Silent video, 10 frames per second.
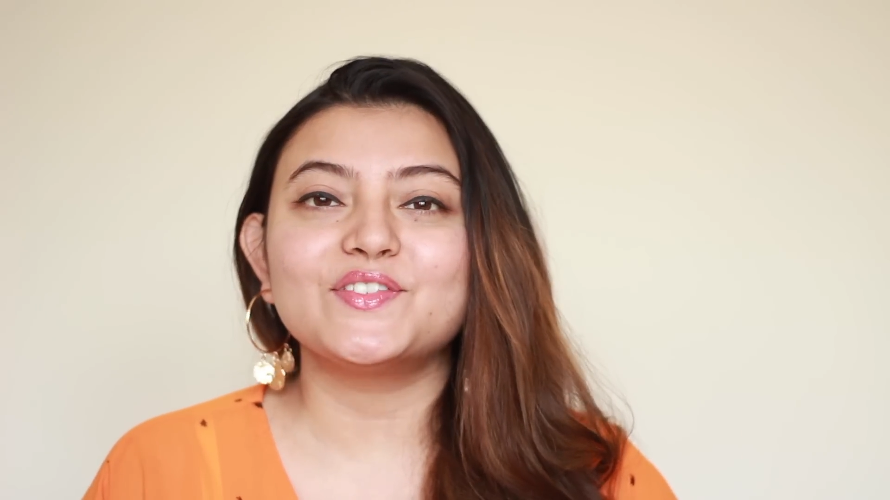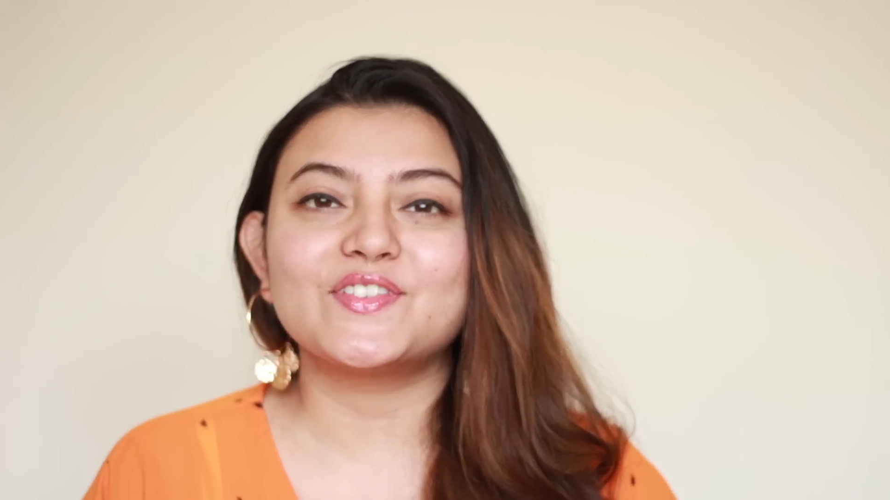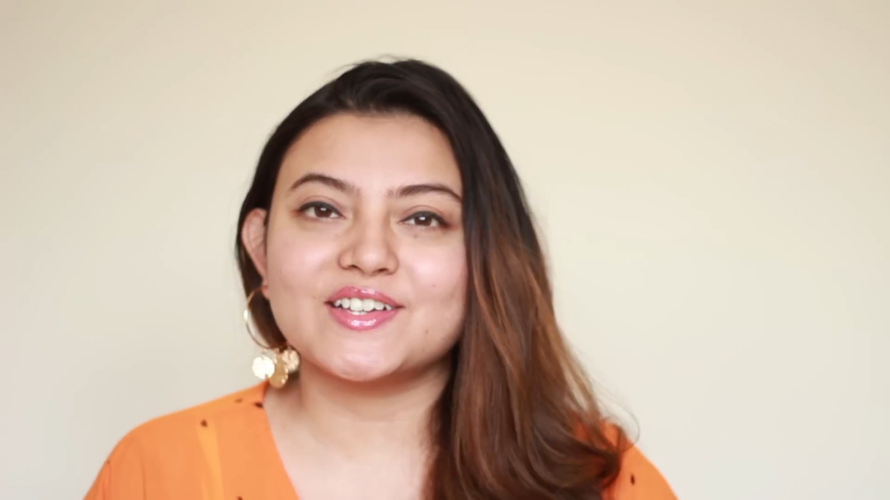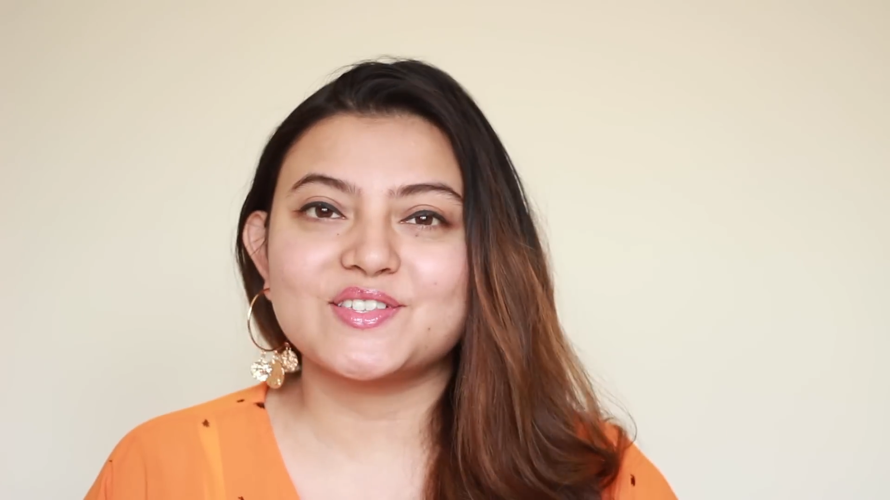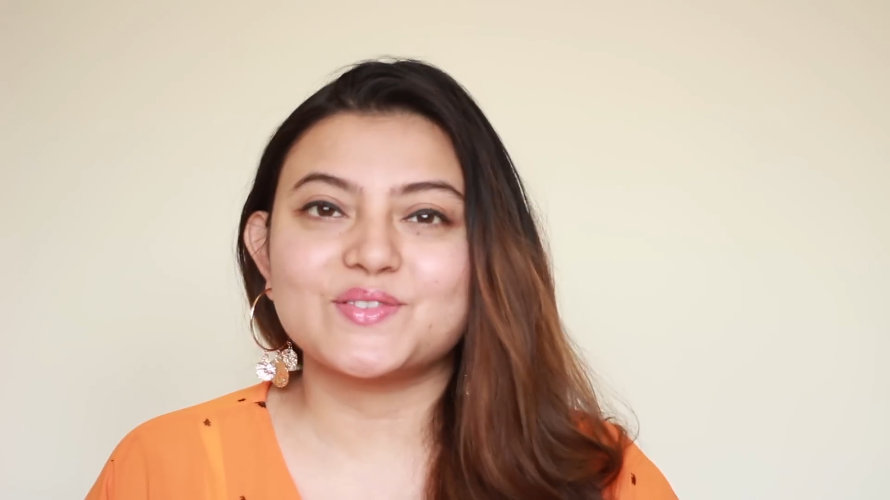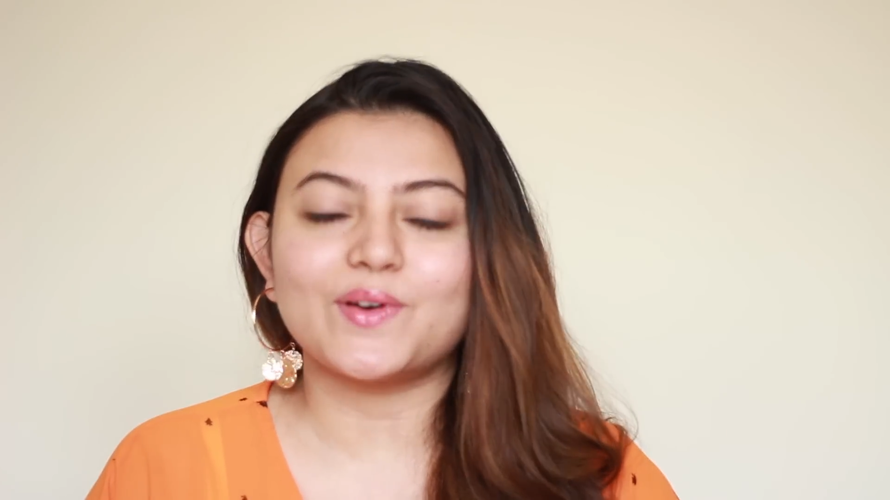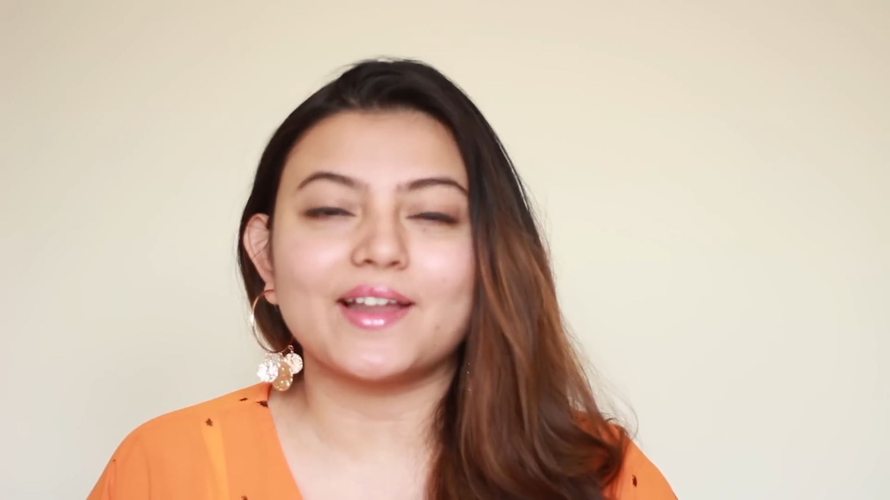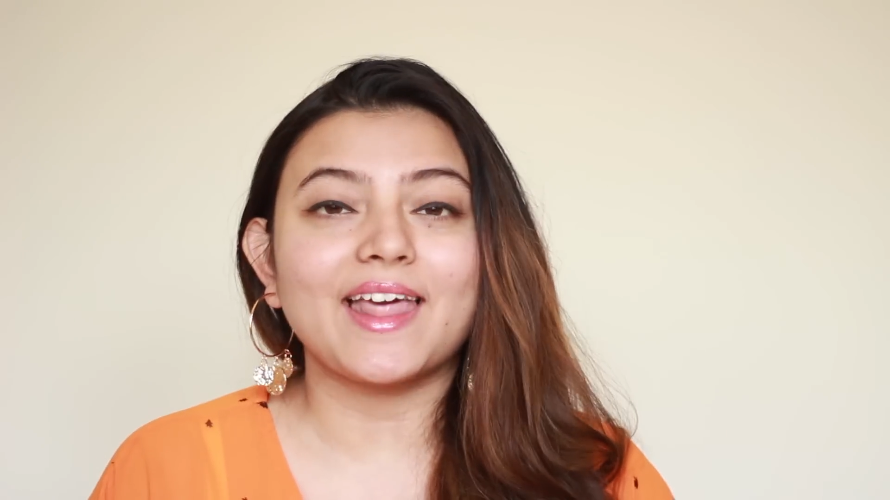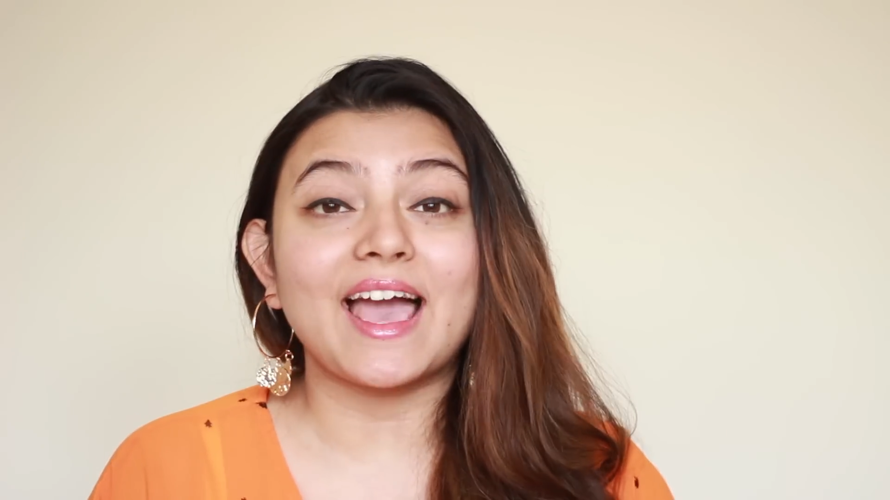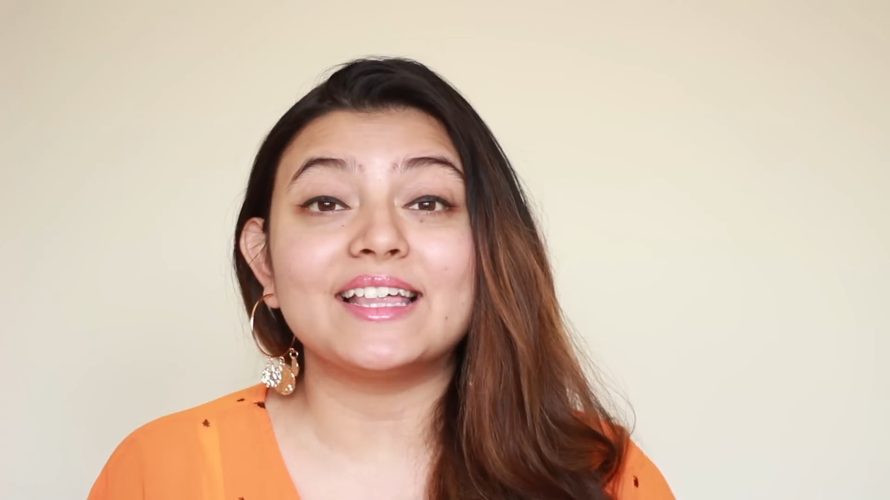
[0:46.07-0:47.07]
first
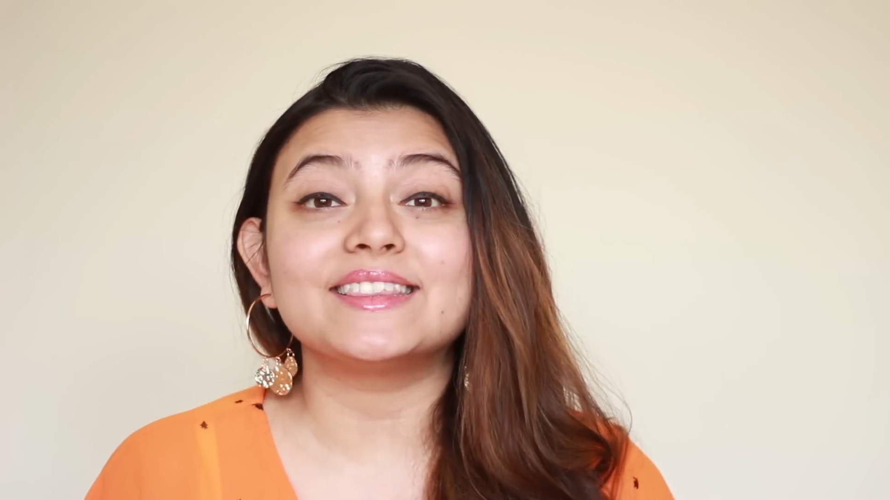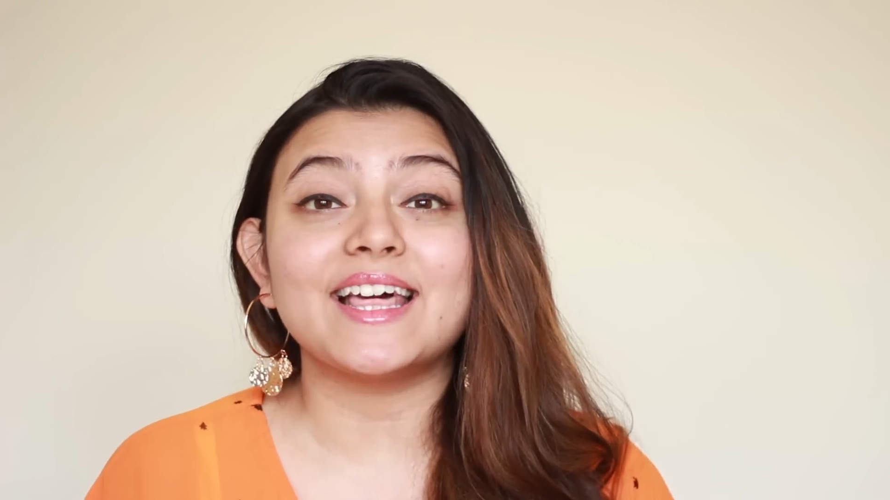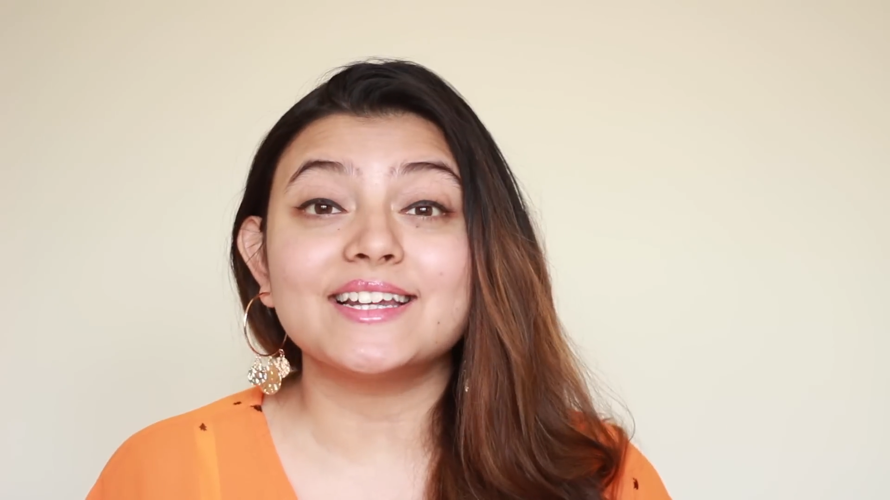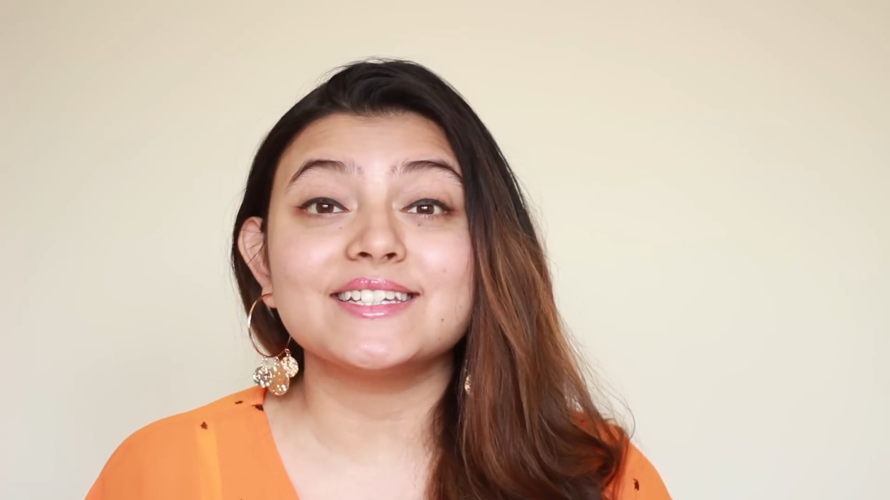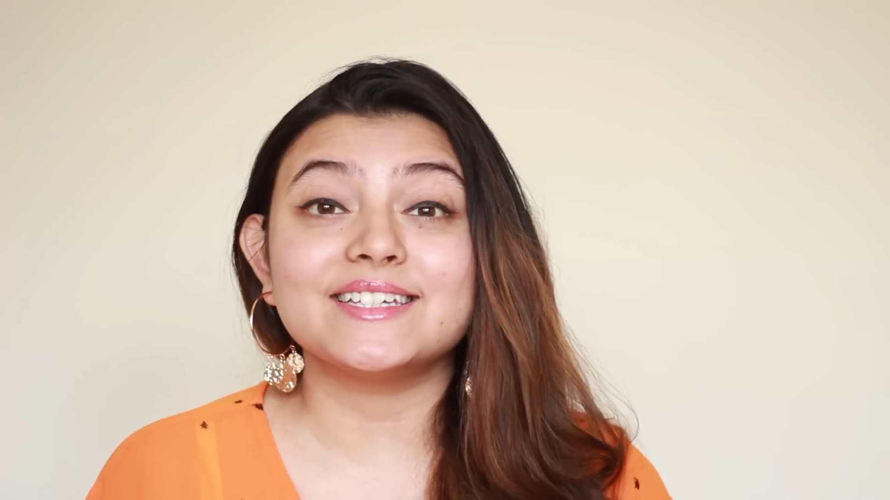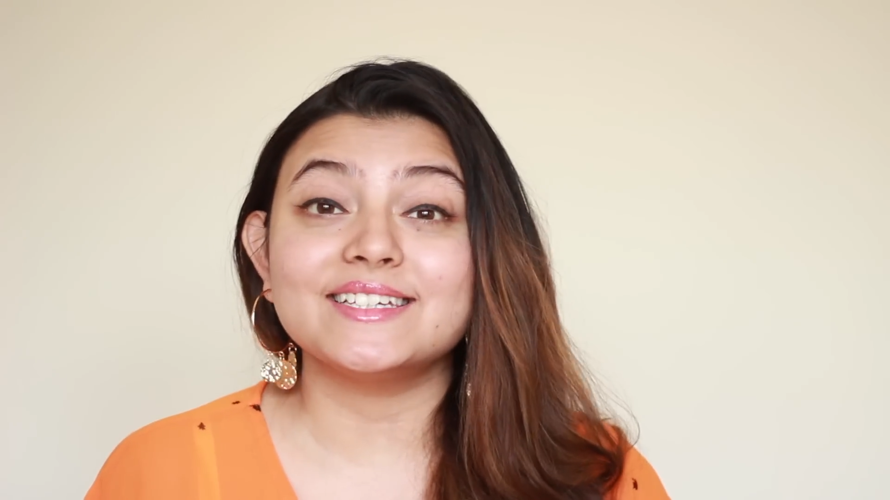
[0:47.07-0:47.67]
one and that